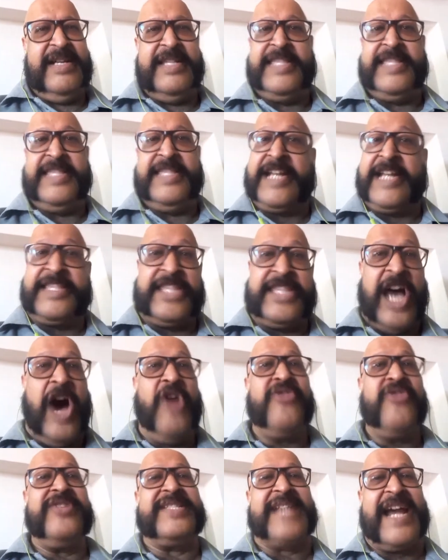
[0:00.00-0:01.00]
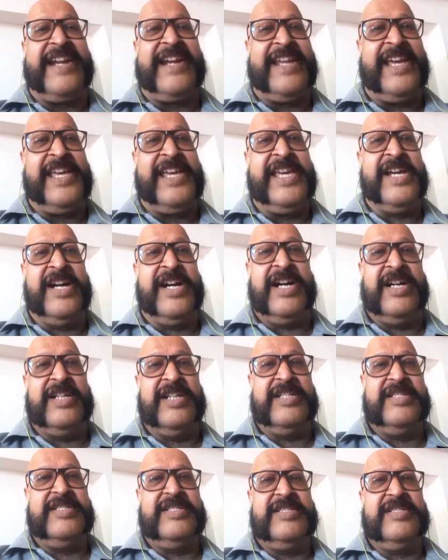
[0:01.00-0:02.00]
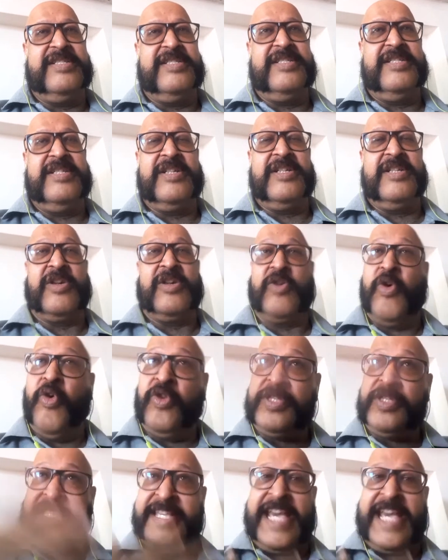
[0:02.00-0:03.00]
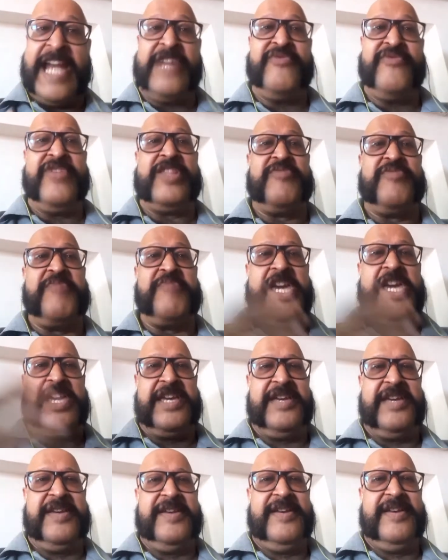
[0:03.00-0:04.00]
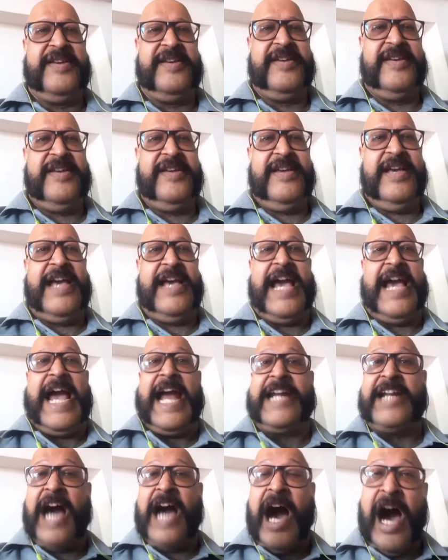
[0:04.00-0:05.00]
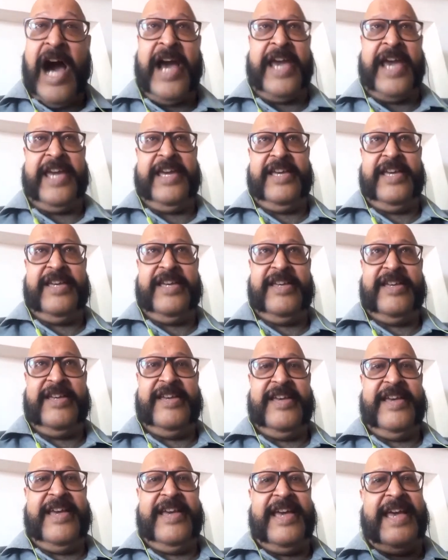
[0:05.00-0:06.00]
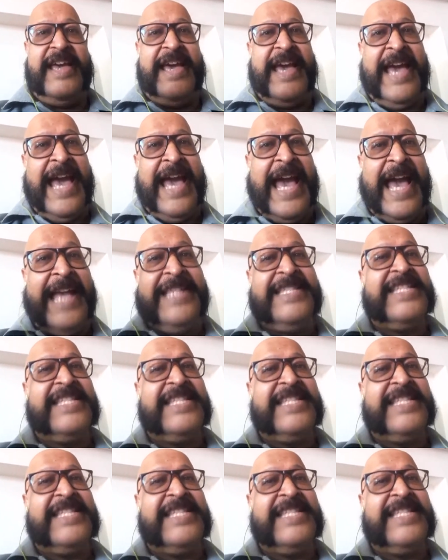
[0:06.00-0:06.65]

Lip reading: that thou residing here goes yet with me, and I, hence